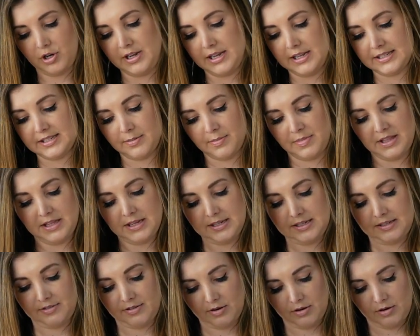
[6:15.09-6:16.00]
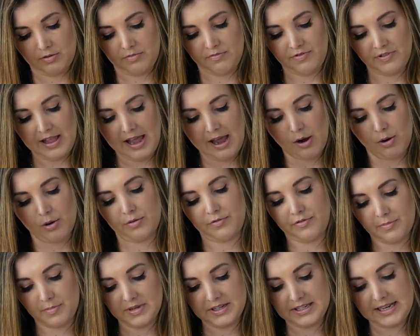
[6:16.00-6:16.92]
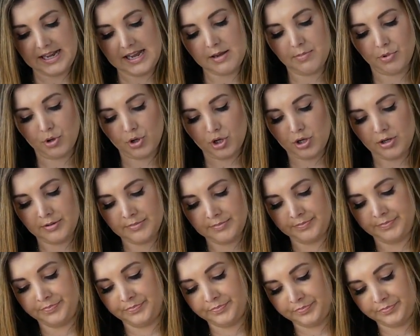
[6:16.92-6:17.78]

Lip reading: get some of this flour from the table.